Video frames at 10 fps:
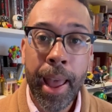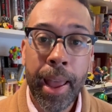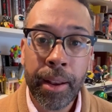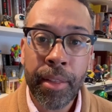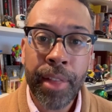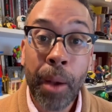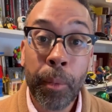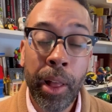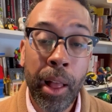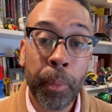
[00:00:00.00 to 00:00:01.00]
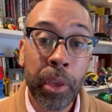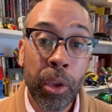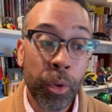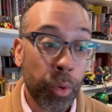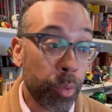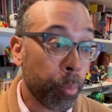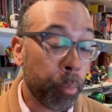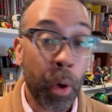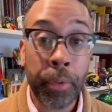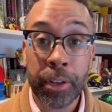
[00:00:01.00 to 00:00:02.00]
And that will help you
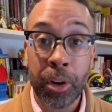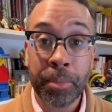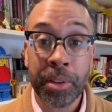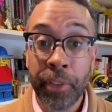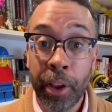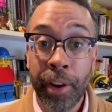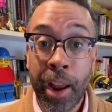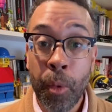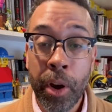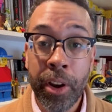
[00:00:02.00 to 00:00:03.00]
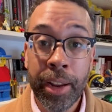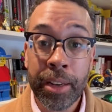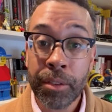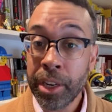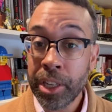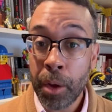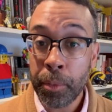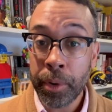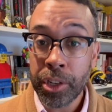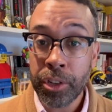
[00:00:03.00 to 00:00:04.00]
both in terms of figuring out where you need to reach
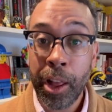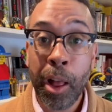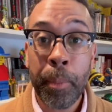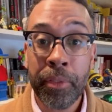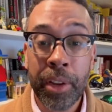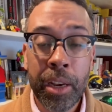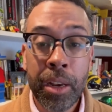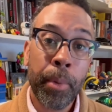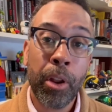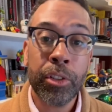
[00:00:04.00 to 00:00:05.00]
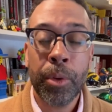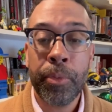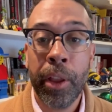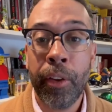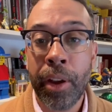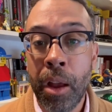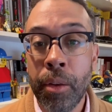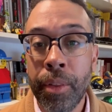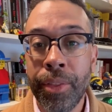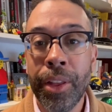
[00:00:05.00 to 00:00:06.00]
out for additional help if needed, but also figuring
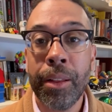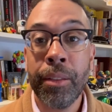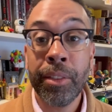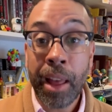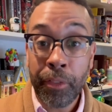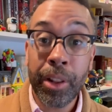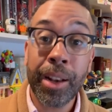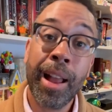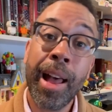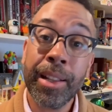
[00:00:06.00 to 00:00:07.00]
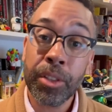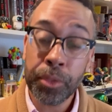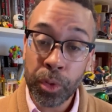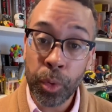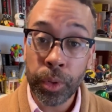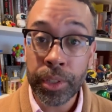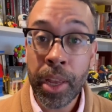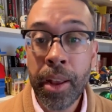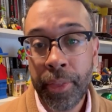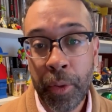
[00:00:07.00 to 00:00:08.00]
out the level and kinds of
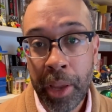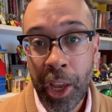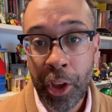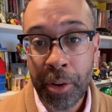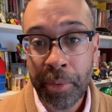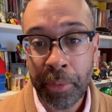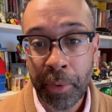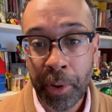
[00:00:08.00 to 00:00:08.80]
schools that would be a good fit for